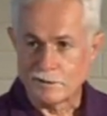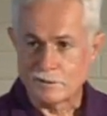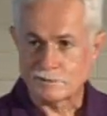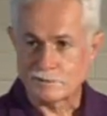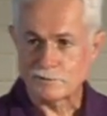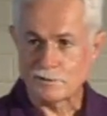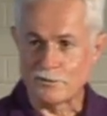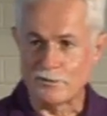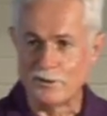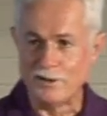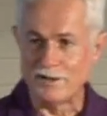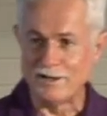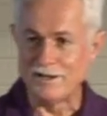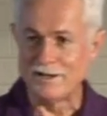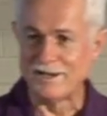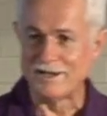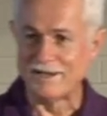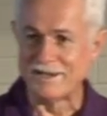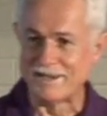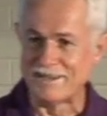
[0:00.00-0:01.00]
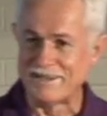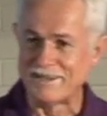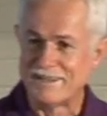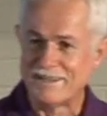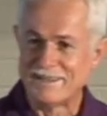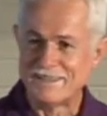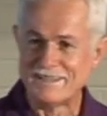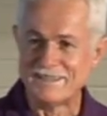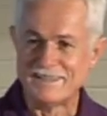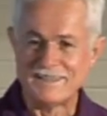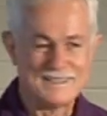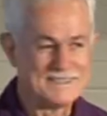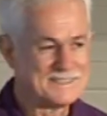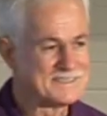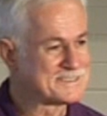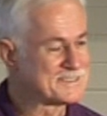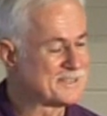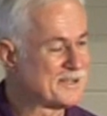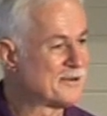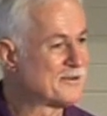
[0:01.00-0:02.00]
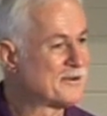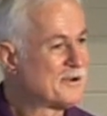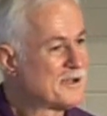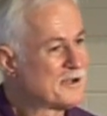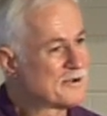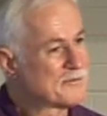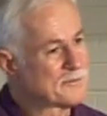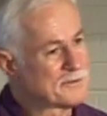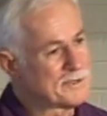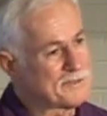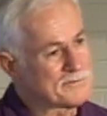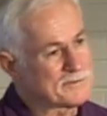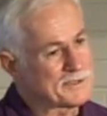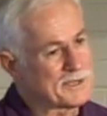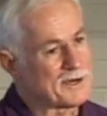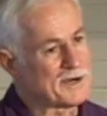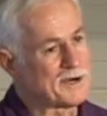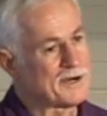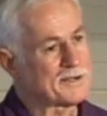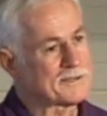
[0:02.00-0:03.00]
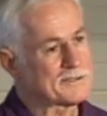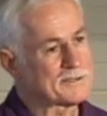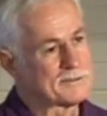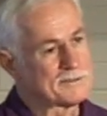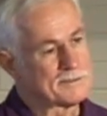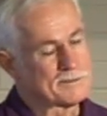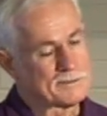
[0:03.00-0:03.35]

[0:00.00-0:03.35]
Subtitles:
So so we've got